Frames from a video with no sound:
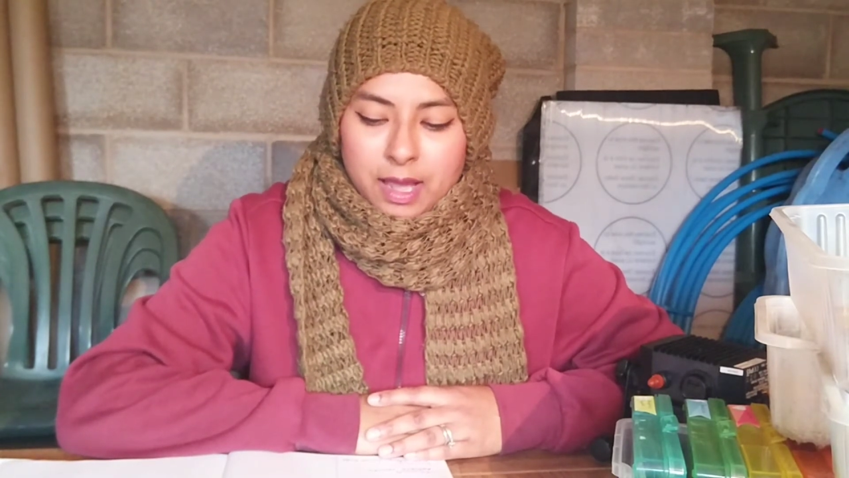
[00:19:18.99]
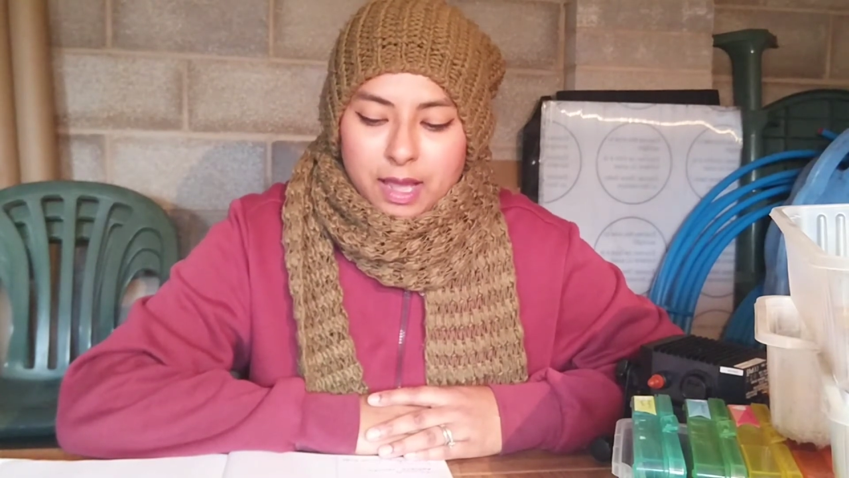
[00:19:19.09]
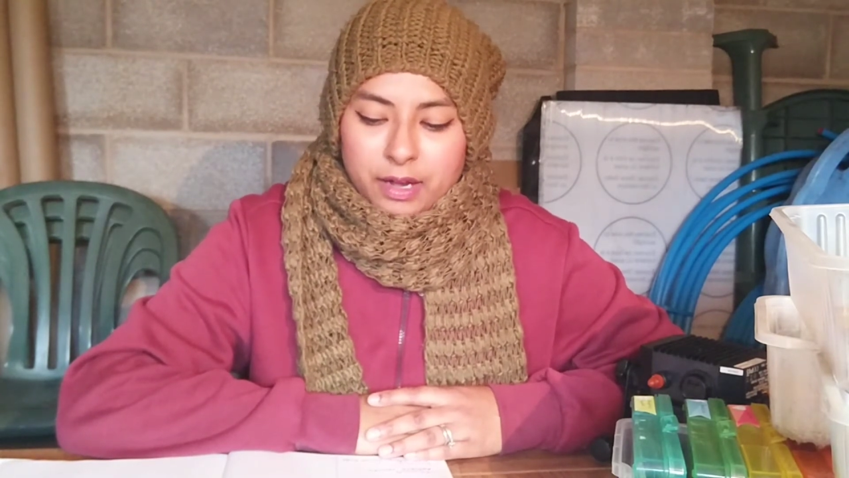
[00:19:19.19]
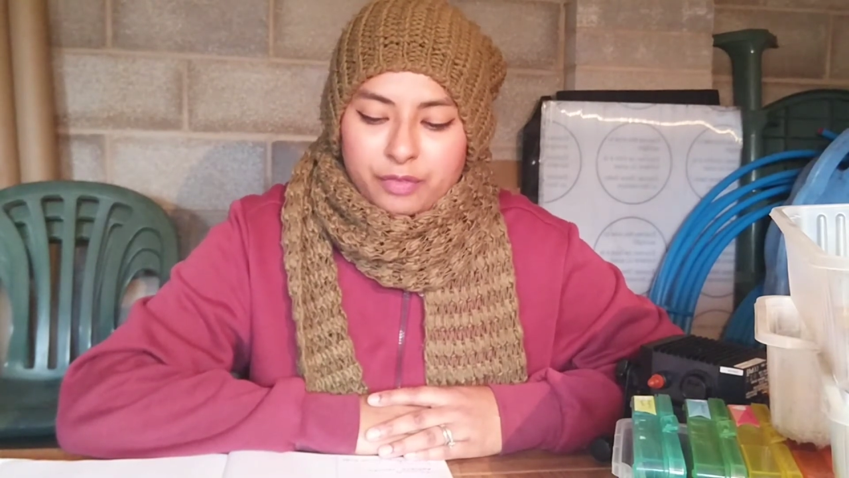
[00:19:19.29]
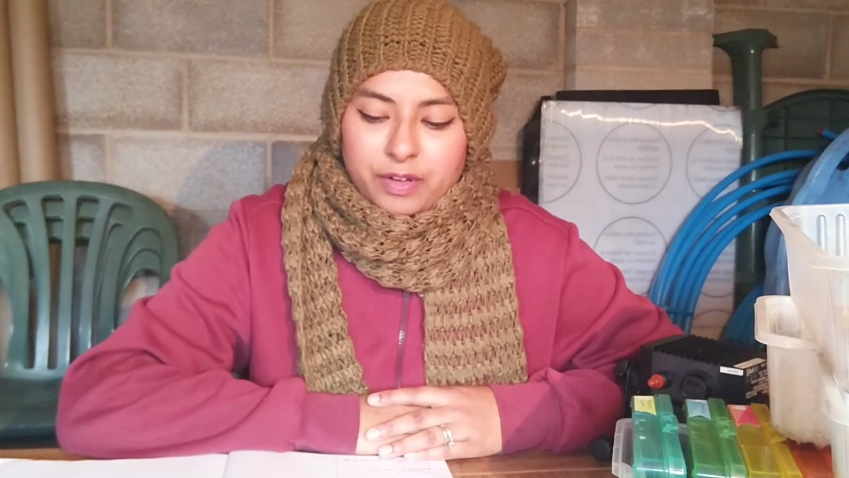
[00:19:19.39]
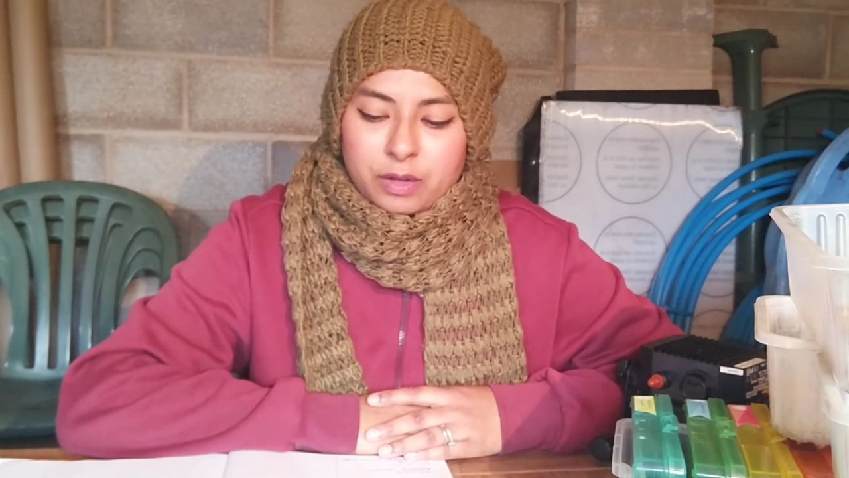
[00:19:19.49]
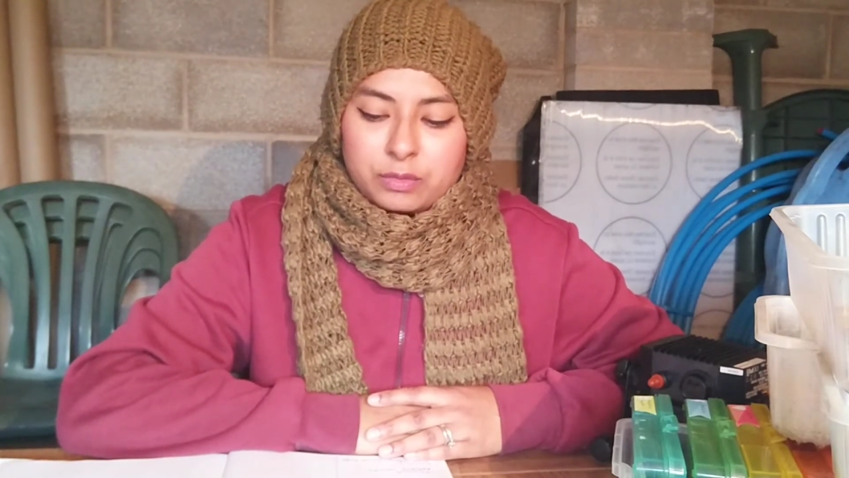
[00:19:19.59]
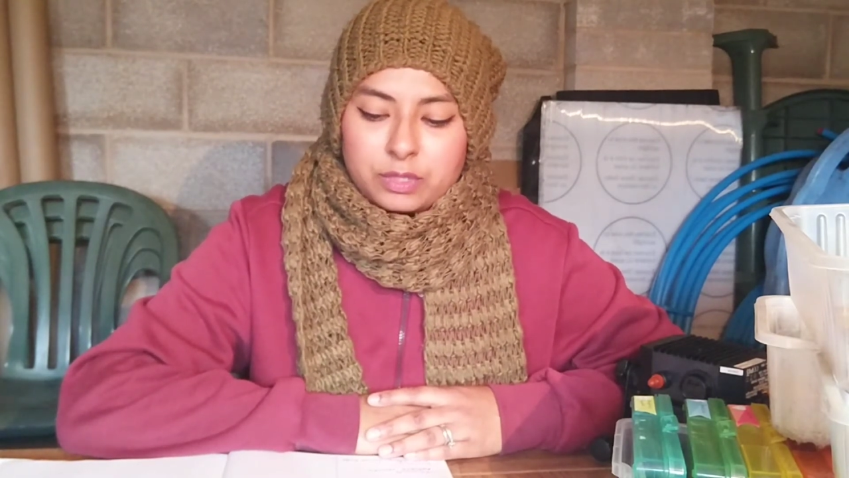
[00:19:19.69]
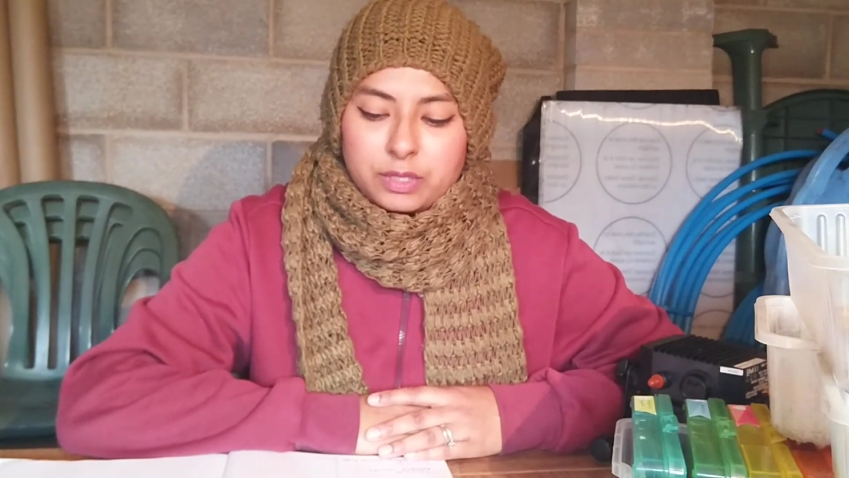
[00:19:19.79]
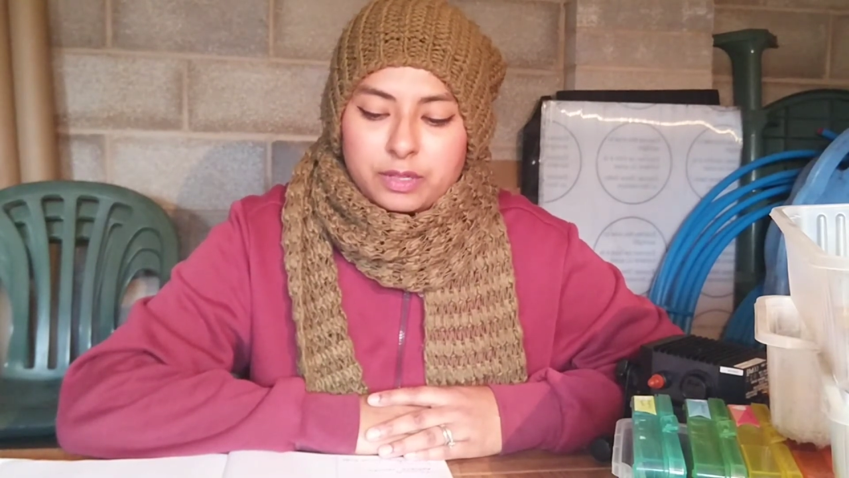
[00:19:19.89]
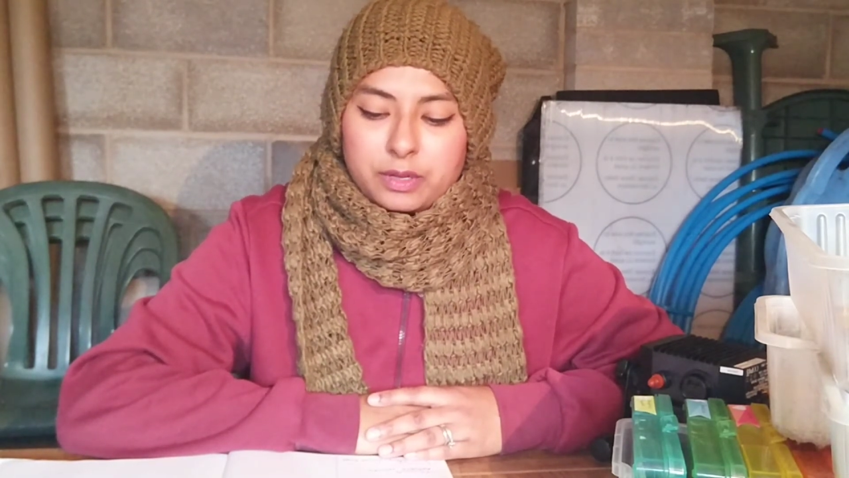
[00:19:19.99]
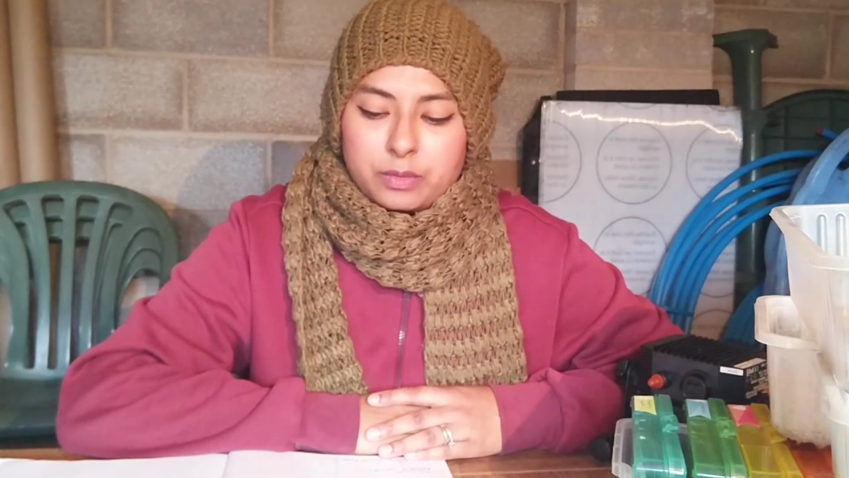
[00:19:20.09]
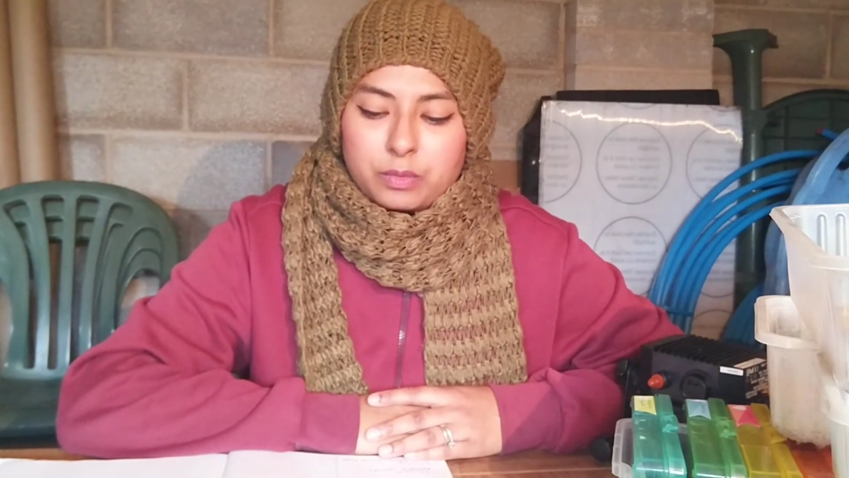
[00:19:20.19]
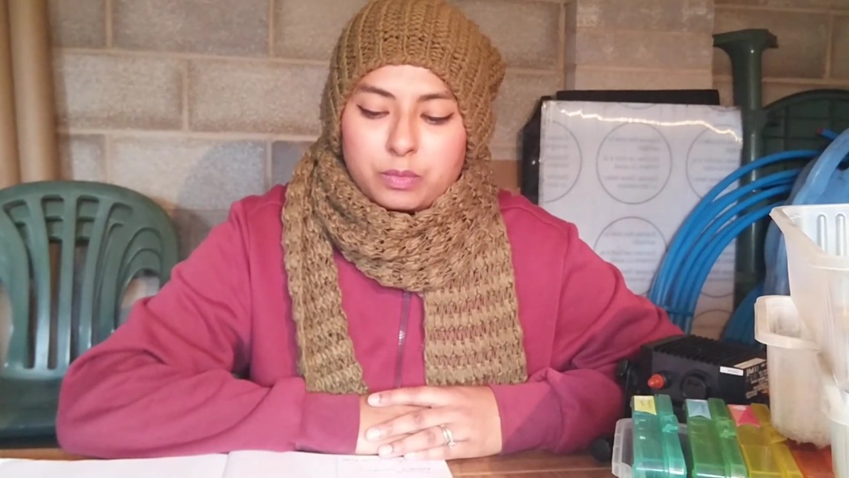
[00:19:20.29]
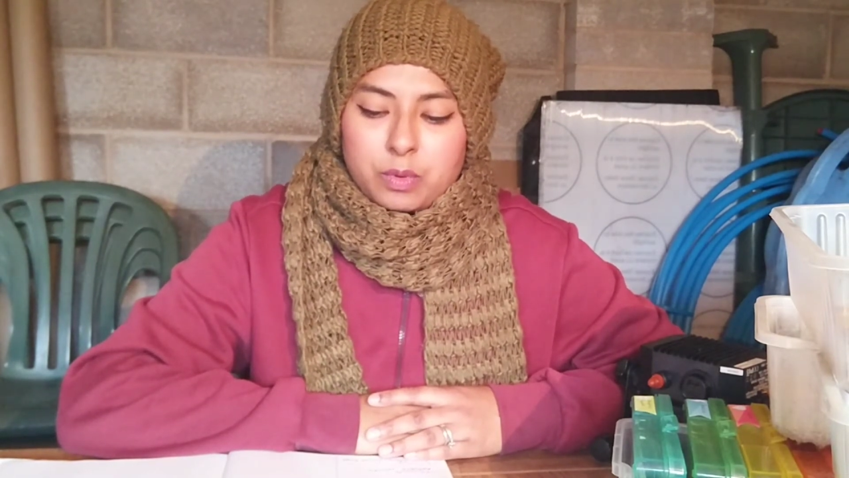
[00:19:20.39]
And I found that
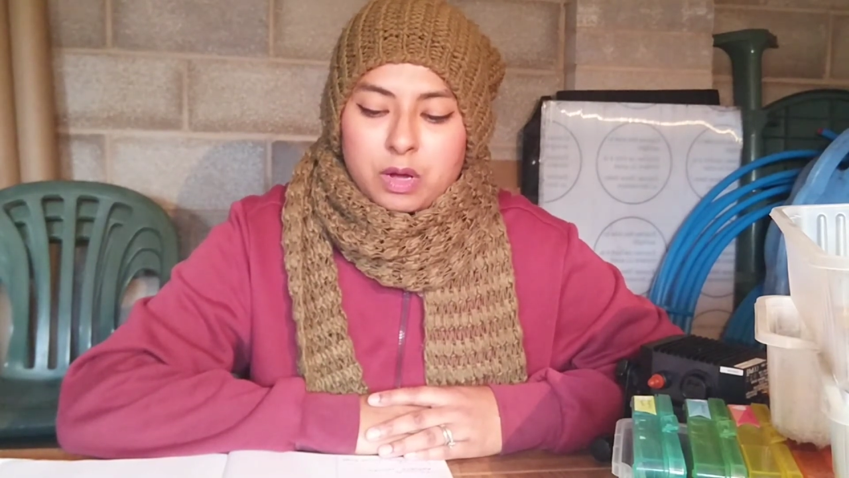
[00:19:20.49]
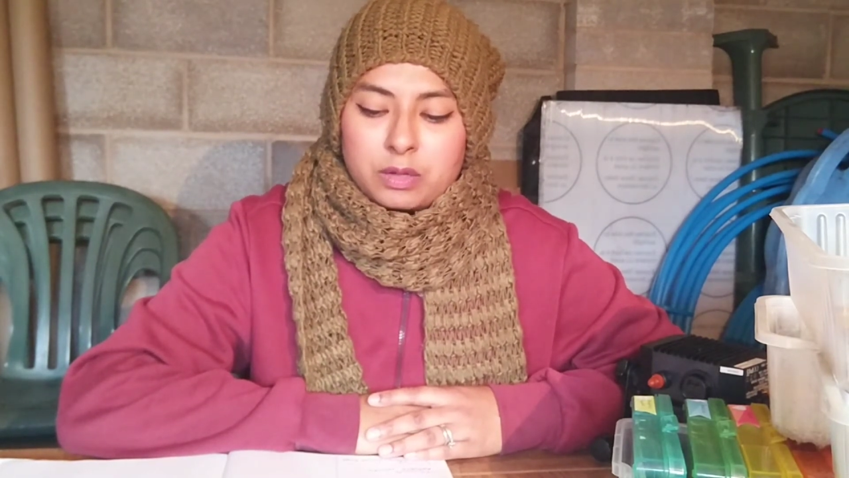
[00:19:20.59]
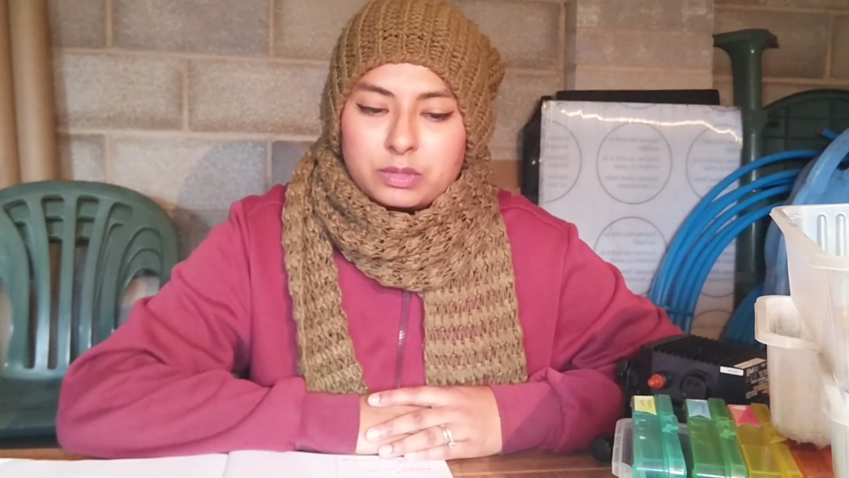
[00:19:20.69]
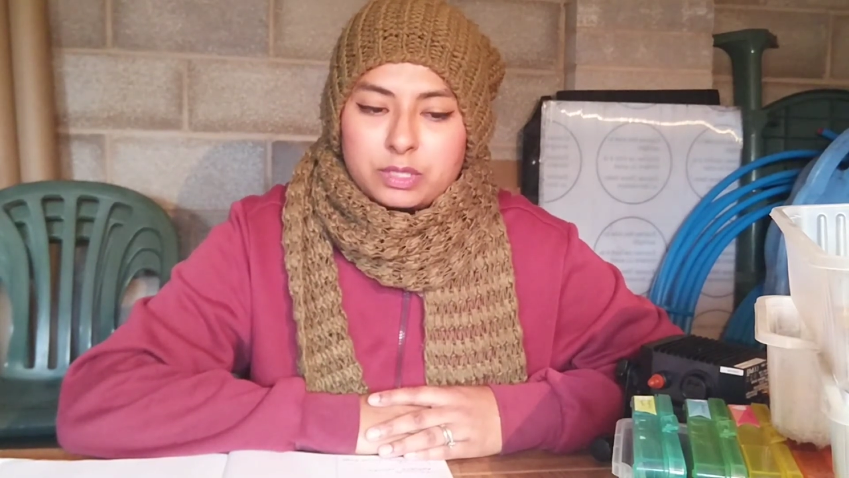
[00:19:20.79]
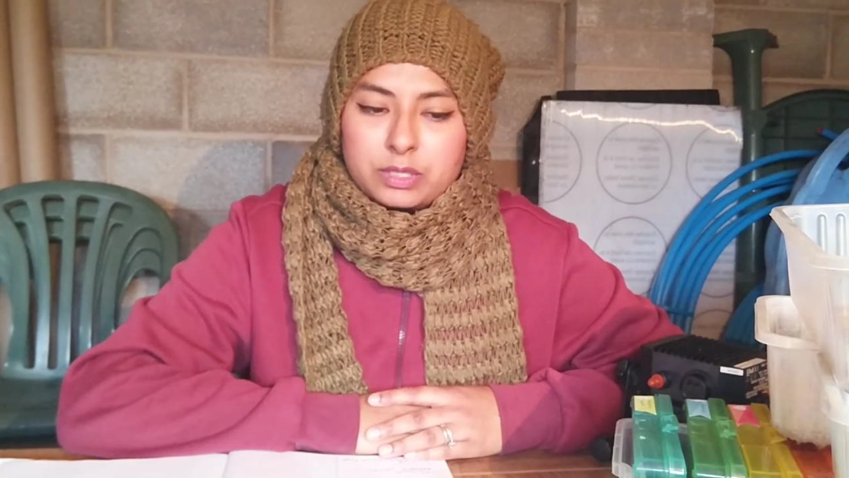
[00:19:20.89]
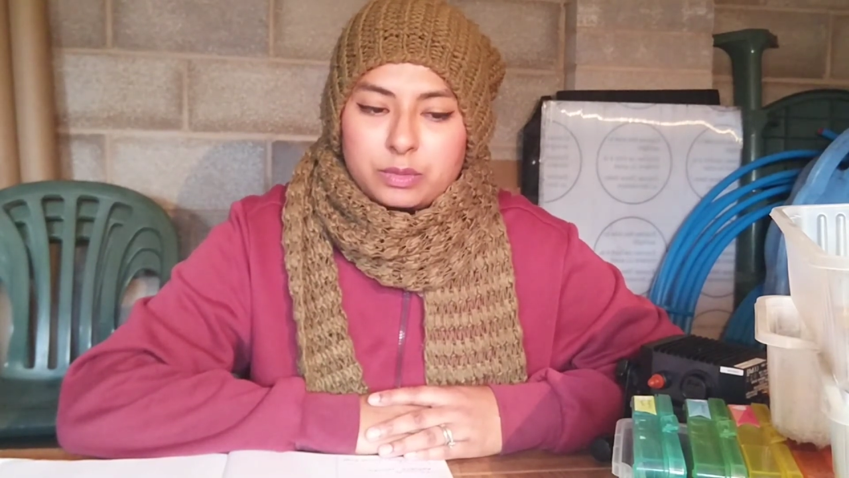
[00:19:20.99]
whilst